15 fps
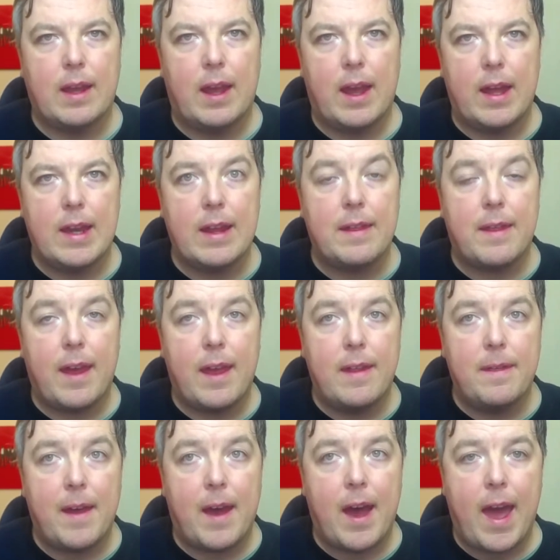And at that,
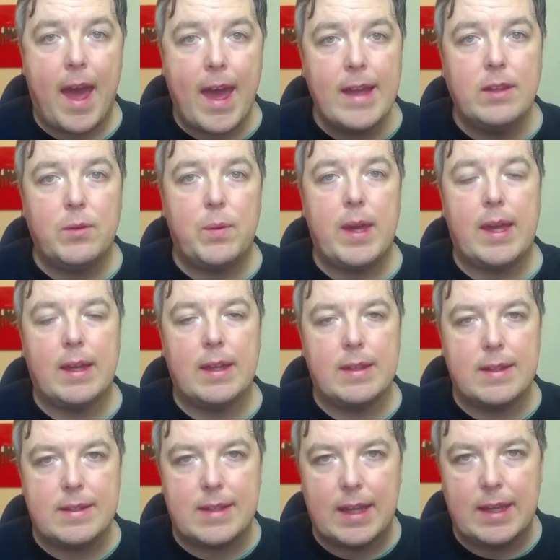that end week, I
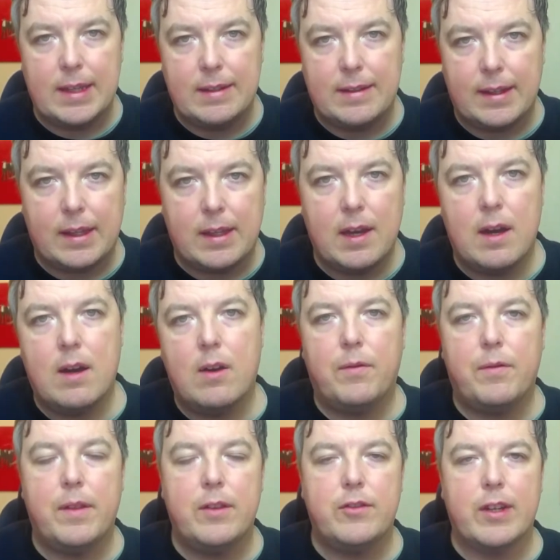decided to cut
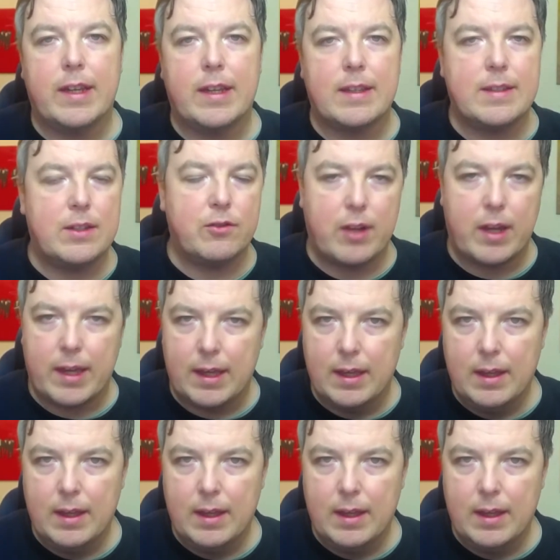off the drink. I says, right,